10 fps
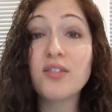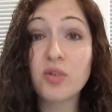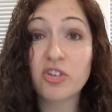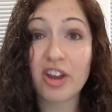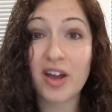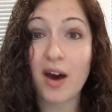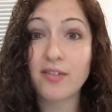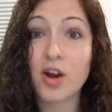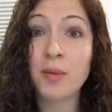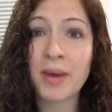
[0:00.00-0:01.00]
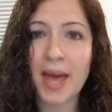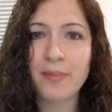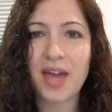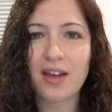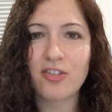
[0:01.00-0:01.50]
all of which I cover on my
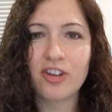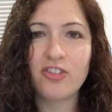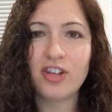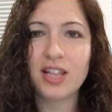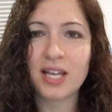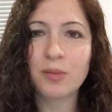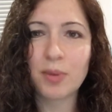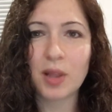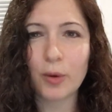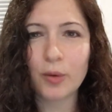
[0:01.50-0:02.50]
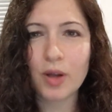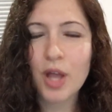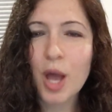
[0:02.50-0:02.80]
MCAT cheat sheet link below.